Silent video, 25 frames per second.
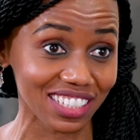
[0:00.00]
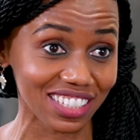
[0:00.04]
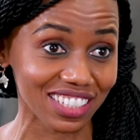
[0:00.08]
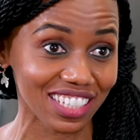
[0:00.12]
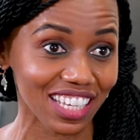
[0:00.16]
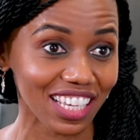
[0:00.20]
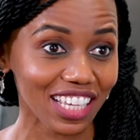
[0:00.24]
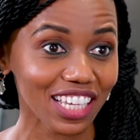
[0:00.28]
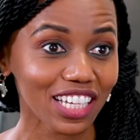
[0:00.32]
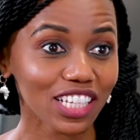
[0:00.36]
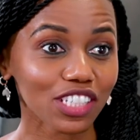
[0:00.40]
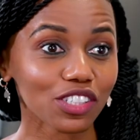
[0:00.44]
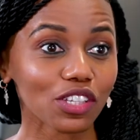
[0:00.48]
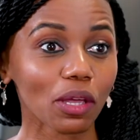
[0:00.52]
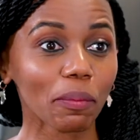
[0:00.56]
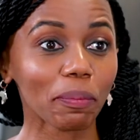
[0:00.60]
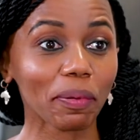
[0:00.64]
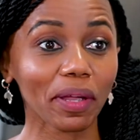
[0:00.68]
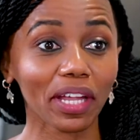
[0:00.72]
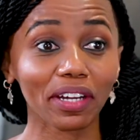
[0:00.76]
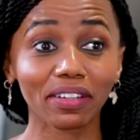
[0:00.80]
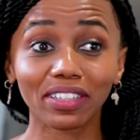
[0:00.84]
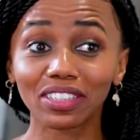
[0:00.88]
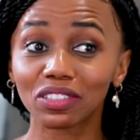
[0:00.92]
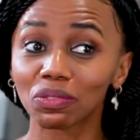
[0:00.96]
So a
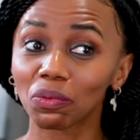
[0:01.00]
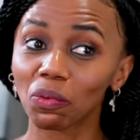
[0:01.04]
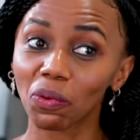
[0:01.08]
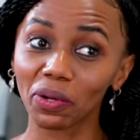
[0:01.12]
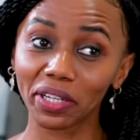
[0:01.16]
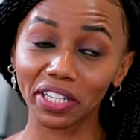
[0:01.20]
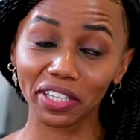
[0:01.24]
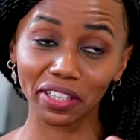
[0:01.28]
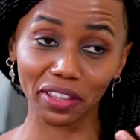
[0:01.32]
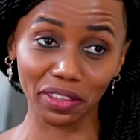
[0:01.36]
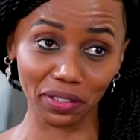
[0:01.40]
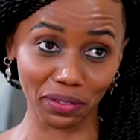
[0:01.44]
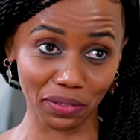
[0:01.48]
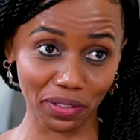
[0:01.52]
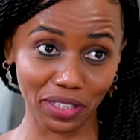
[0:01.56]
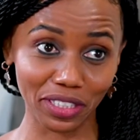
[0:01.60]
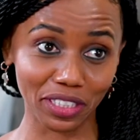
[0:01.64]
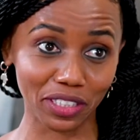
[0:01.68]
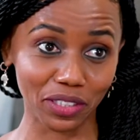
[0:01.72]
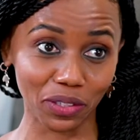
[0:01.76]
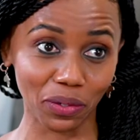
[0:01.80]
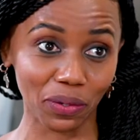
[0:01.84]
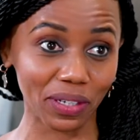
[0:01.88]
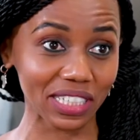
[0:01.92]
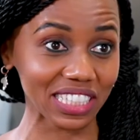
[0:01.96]
parent walking through the
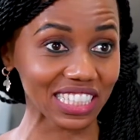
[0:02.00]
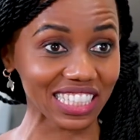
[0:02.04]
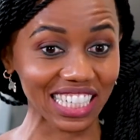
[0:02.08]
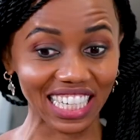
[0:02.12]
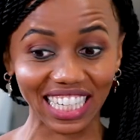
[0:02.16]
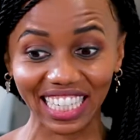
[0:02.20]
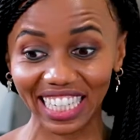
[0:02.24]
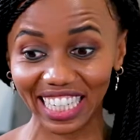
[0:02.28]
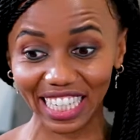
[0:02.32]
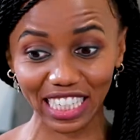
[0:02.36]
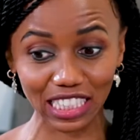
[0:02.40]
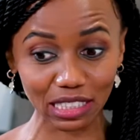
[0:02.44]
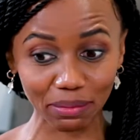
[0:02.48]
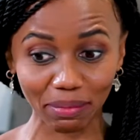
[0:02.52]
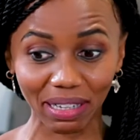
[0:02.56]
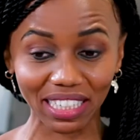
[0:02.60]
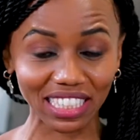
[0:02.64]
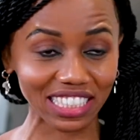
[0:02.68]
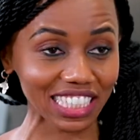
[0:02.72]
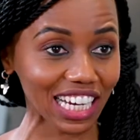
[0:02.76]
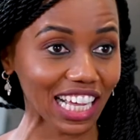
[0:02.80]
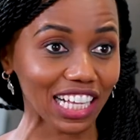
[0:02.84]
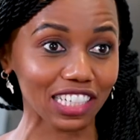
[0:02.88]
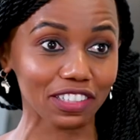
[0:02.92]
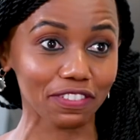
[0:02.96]
door and saying, here's my
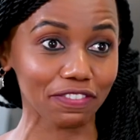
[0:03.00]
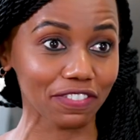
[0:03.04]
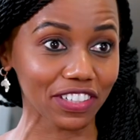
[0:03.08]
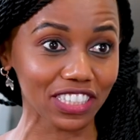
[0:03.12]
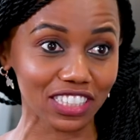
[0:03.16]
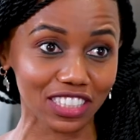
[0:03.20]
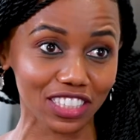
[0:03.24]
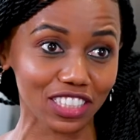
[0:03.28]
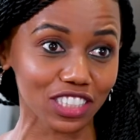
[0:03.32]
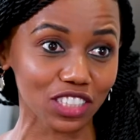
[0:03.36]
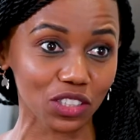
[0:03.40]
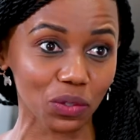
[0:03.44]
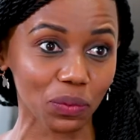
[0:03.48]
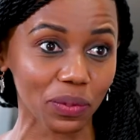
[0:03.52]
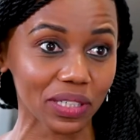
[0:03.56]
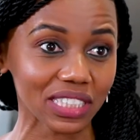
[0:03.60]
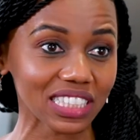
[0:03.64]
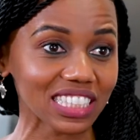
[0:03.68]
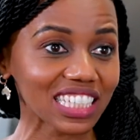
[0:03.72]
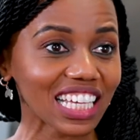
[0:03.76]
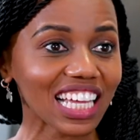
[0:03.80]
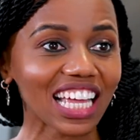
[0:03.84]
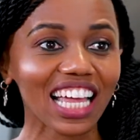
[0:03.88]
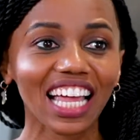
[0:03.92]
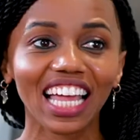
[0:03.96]
child, fix the
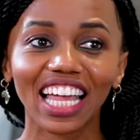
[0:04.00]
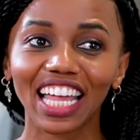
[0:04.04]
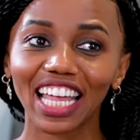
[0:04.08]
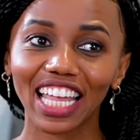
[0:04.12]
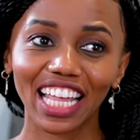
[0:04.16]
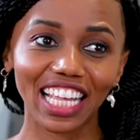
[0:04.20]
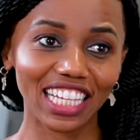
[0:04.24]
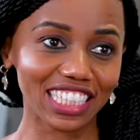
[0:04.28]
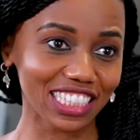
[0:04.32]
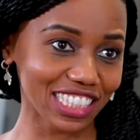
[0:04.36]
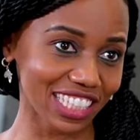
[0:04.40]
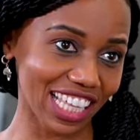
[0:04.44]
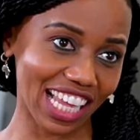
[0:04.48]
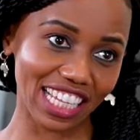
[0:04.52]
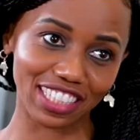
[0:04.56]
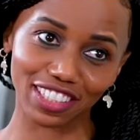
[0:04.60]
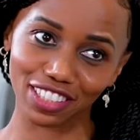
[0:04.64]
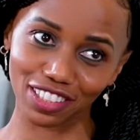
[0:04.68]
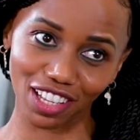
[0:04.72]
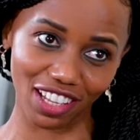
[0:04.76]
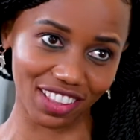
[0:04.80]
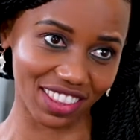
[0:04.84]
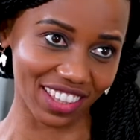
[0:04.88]
squint. That's not